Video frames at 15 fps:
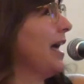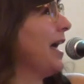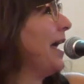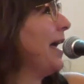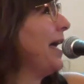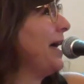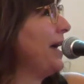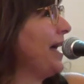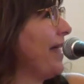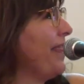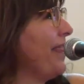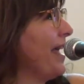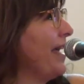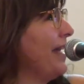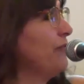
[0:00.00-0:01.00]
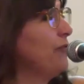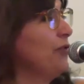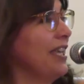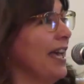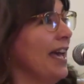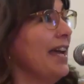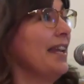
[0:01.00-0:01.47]
and then
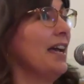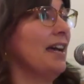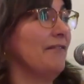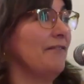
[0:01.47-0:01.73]
we had